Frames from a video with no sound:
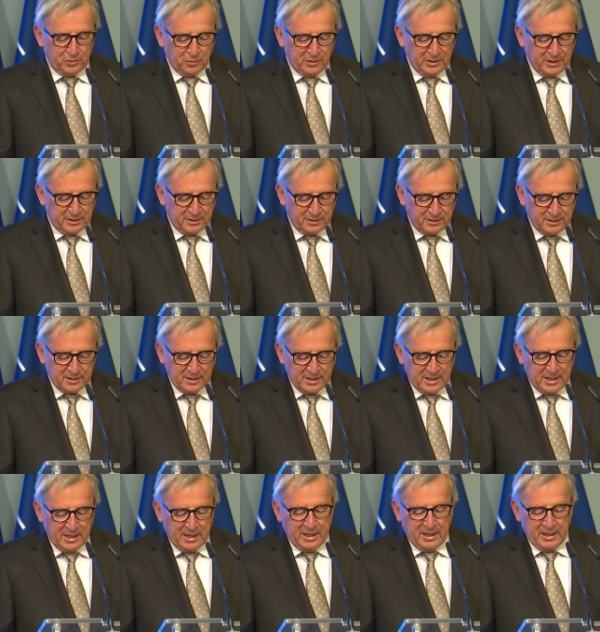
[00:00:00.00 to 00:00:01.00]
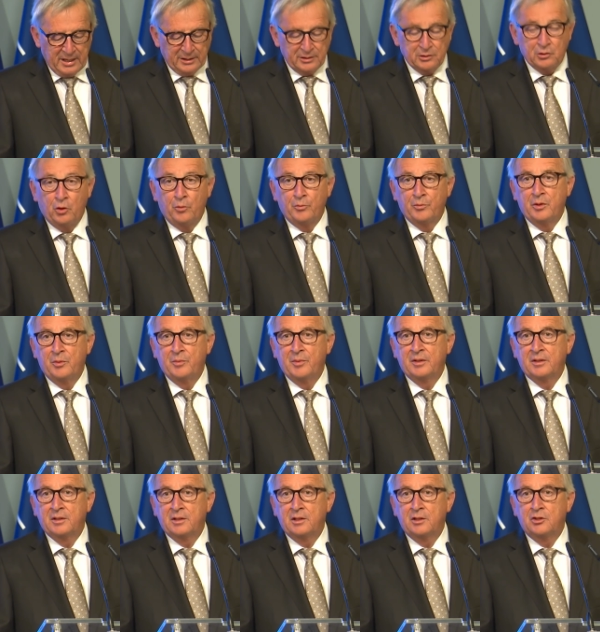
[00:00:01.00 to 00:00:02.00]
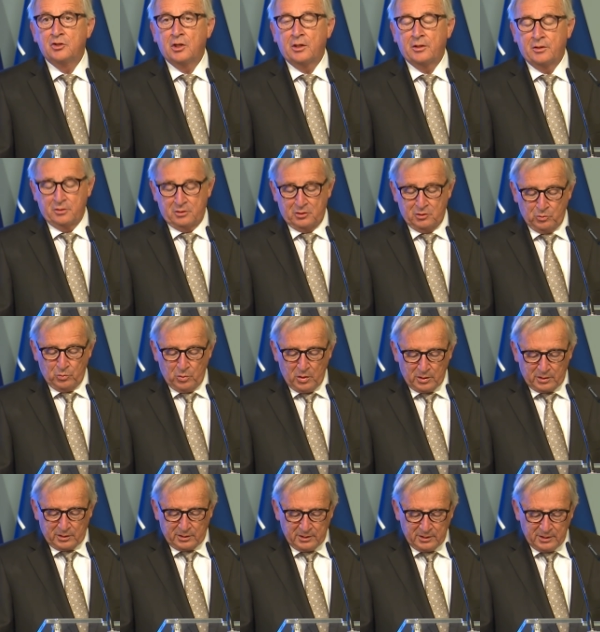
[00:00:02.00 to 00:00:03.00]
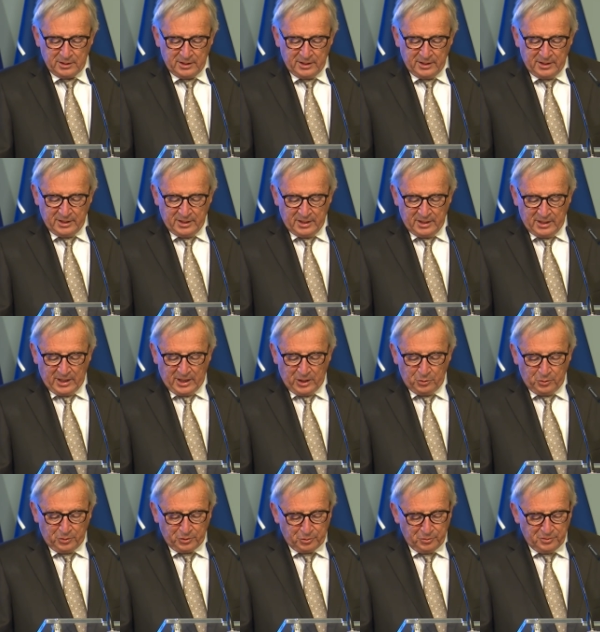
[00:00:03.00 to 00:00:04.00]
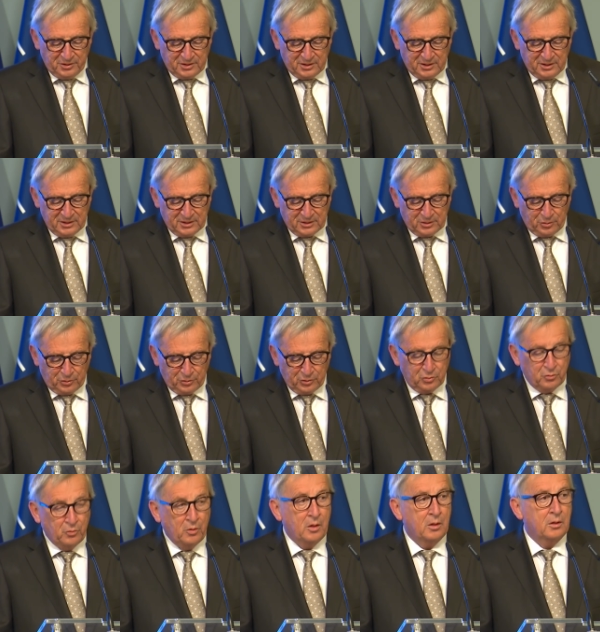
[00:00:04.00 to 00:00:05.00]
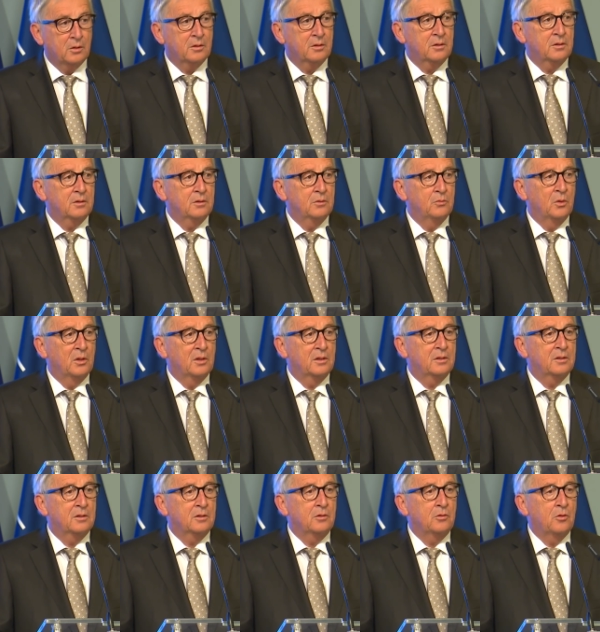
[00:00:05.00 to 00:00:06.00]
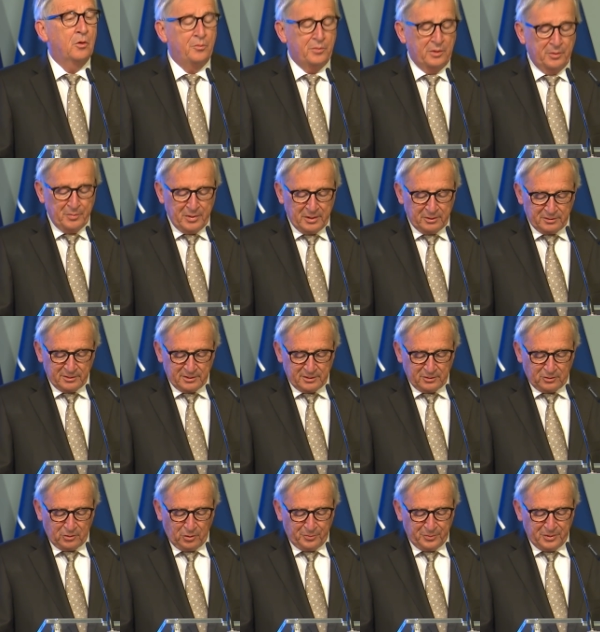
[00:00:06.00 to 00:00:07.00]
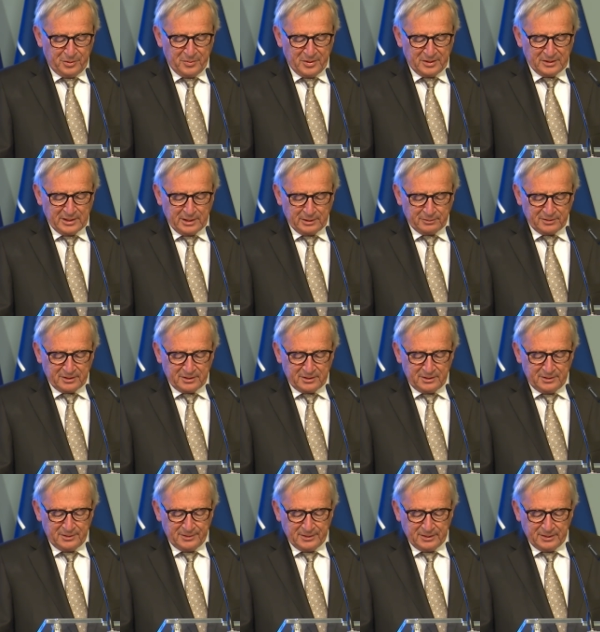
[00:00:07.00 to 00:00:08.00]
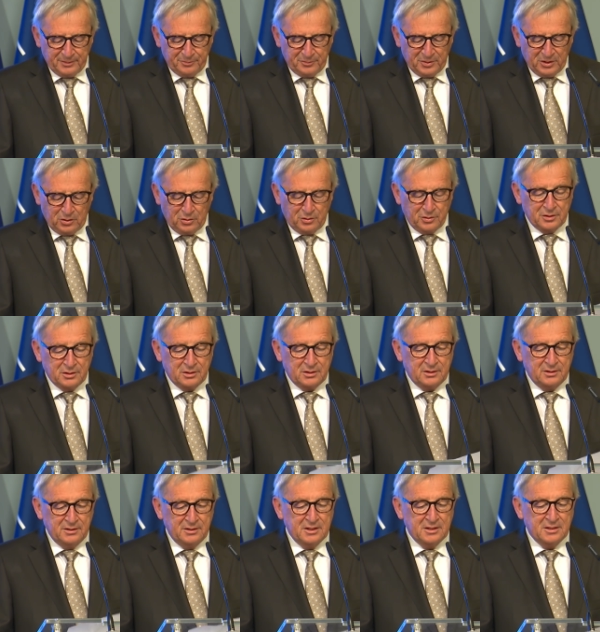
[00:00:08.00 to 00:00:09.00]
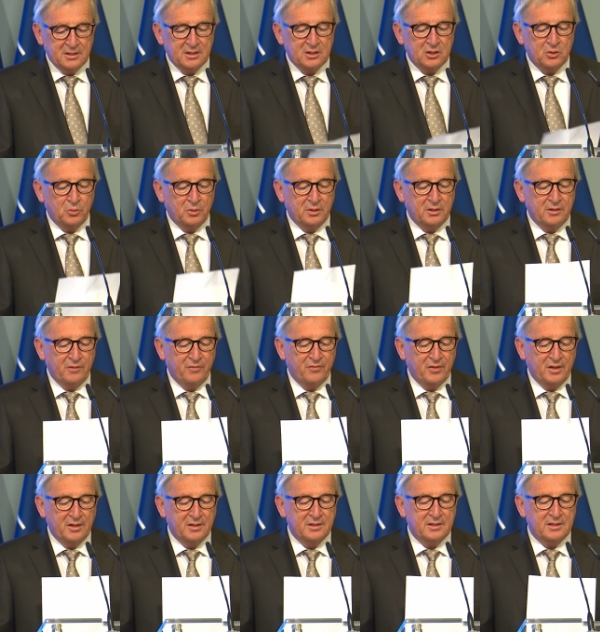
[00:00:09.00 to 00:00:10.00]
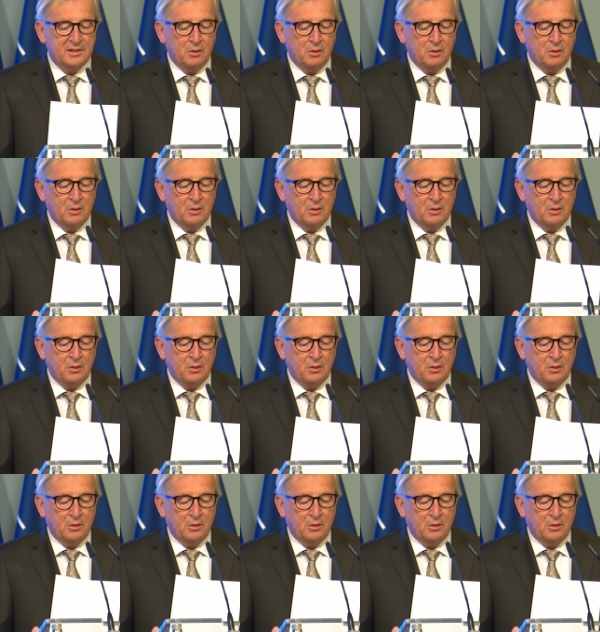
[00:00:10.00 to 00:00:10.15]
together and complement each other's work. I want to insist on the word complementarity, because this is what defines